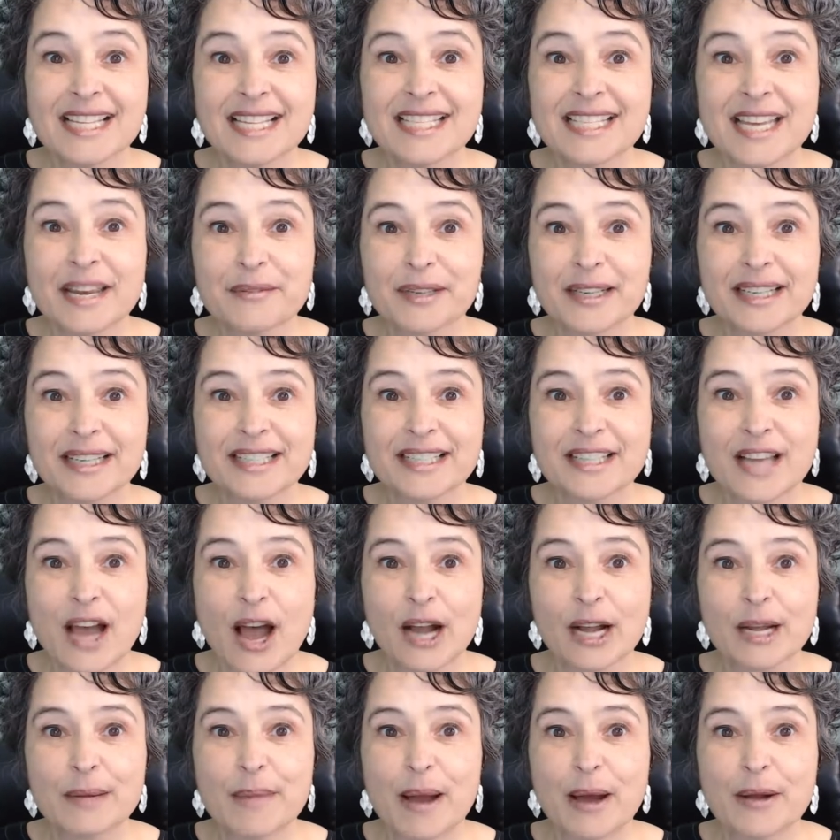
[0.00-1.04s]
Today we're going to
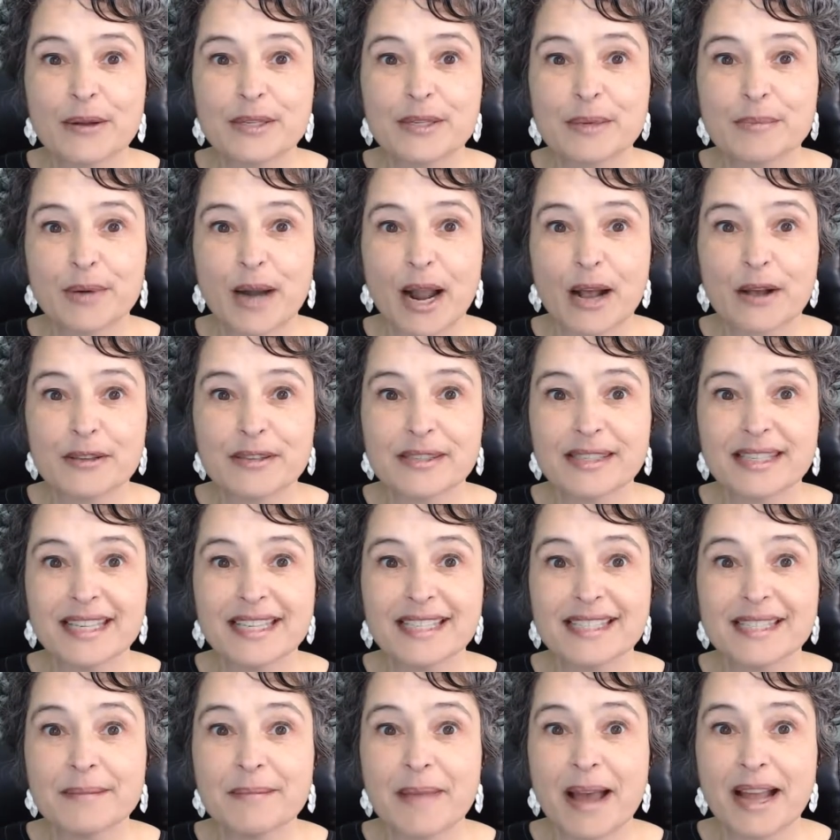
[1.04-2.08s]
talk about
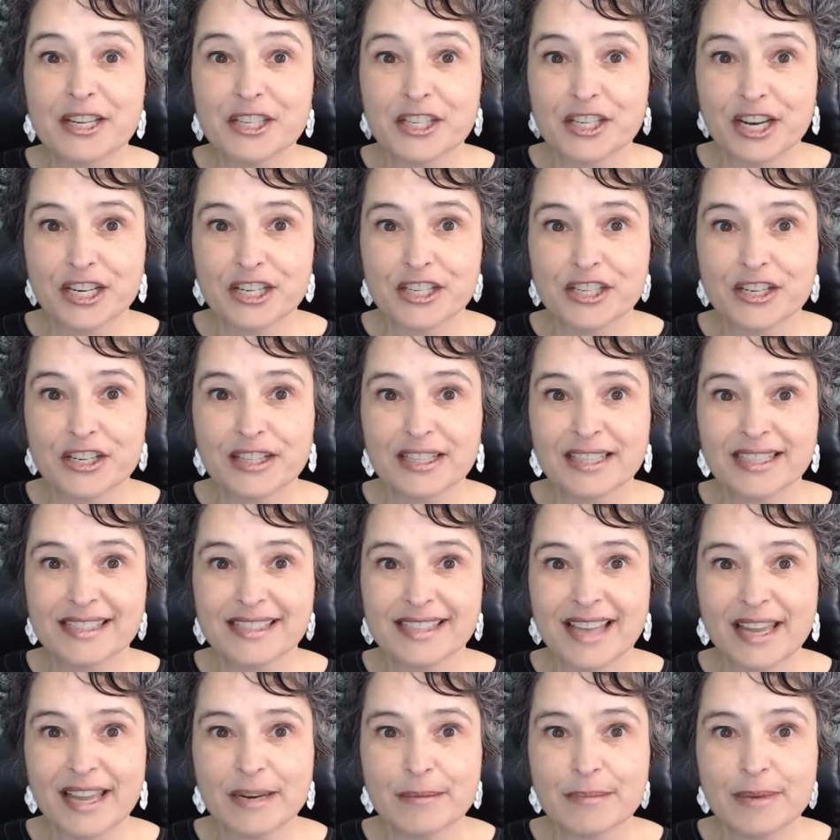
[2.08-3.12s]
Dabrowski's imaginational
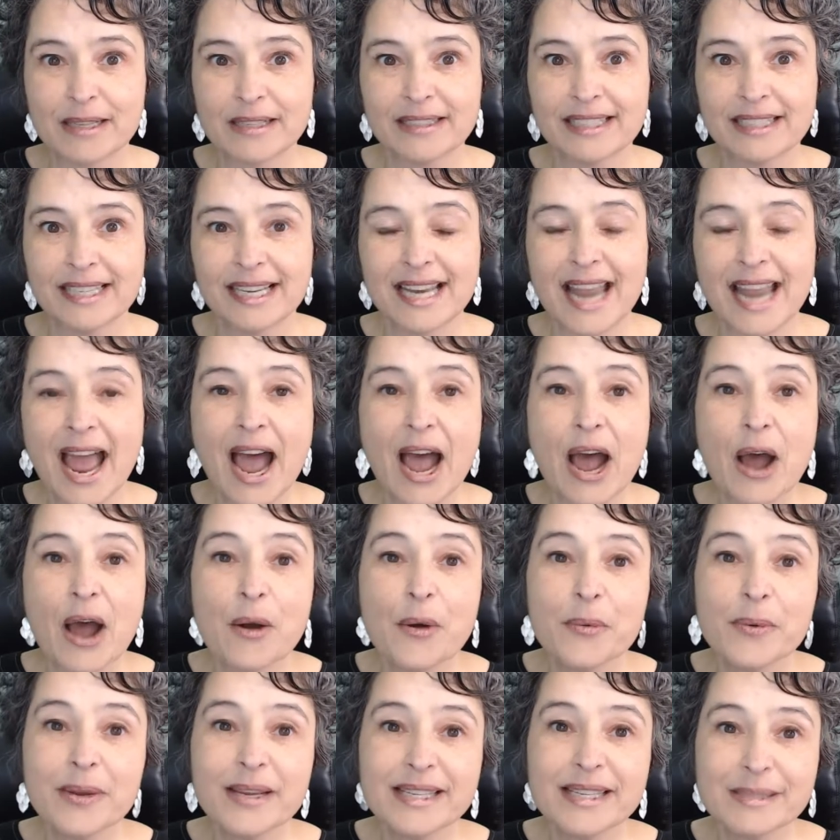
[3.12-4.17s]
excitability and
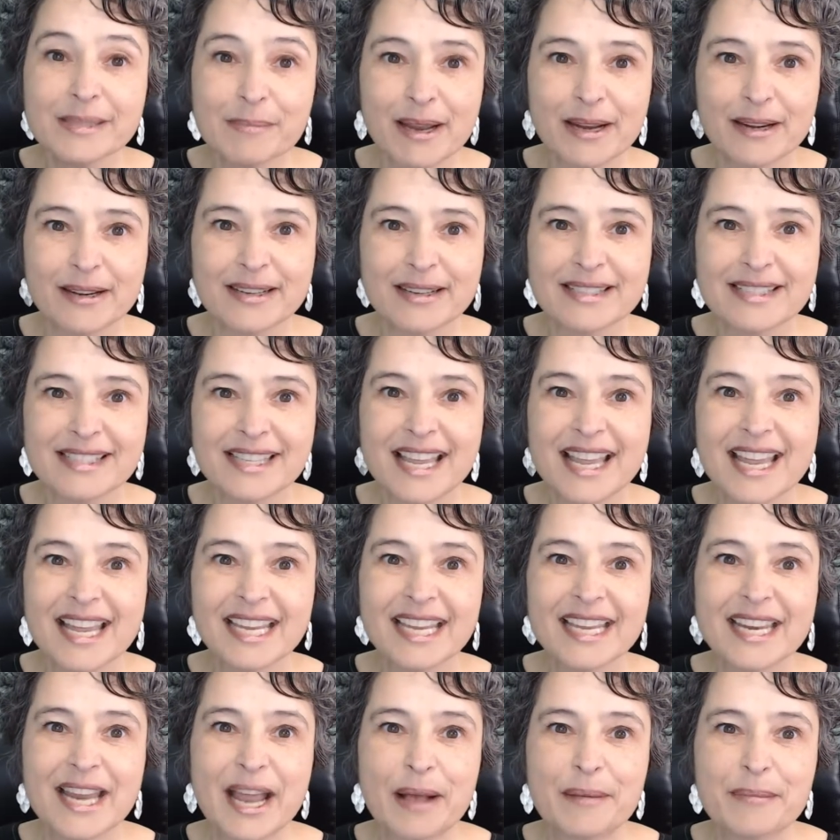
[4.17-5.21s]
how we as parents
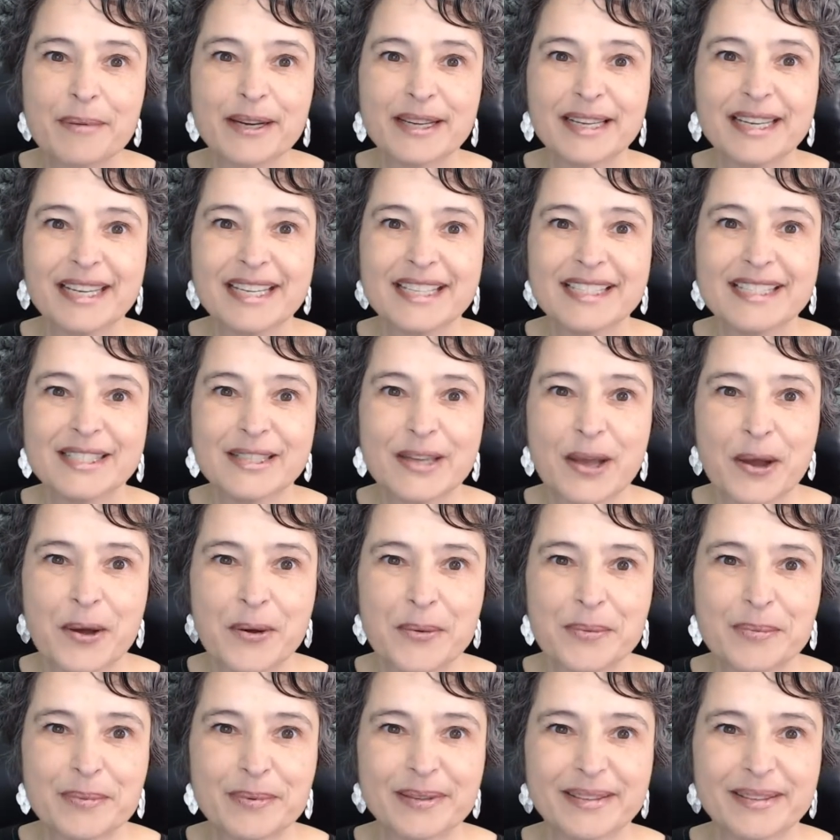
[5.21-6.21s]
can help our kids cope.